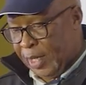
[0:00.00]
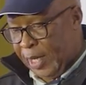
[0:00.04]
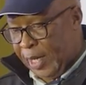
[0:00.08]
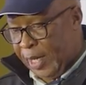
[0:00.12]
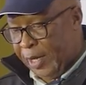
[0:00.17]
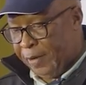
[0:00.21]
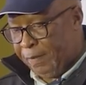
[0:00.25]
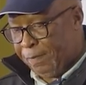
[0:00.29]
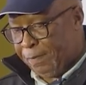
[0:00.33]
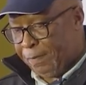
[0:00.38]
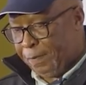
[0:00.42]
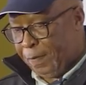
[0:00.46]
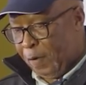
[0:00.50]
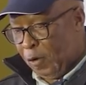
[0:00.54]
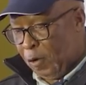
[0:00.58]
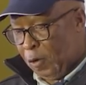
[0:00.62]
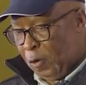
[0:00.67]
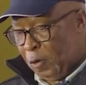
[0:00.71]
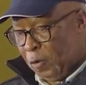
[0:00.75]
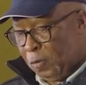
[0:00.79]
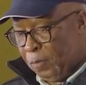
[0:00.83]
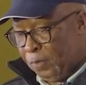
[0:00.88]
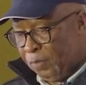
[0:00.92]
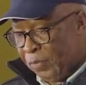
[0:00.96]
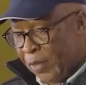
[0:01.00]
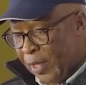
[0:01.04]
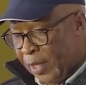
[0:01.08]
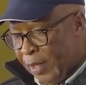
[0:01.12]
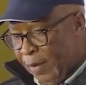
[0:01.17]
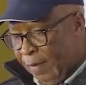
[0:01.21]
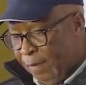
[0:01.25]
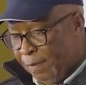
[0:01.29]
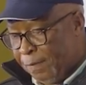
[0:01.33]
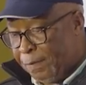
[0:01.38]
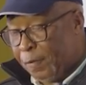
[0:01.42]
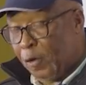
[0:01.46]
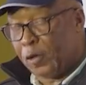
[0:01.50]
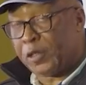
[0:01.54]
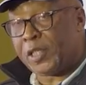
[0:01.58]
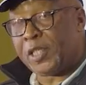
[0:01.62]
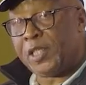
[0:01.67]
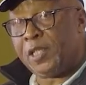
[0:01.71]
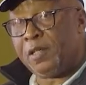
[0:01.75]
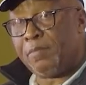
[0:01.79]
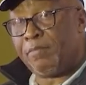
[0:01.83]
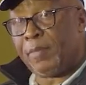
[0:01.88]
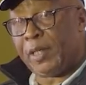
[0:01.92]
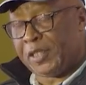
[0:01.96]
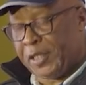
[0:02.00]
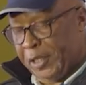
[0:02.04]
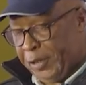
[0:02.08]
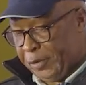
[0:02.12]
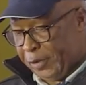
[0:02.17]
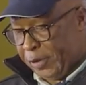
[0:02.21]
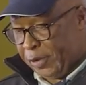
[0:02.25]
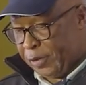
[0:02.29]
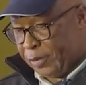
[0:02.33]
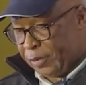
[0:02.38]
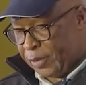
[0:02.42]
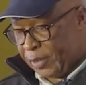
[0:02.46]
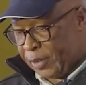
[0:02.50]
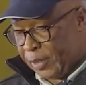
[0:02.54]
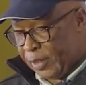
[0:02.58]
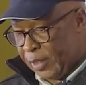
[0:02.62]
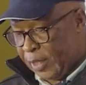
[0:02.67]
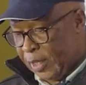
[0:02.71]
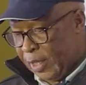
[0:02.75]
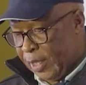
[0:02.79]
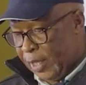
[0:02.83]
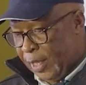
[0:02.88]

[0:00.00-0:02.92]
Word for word: And four, voting materials.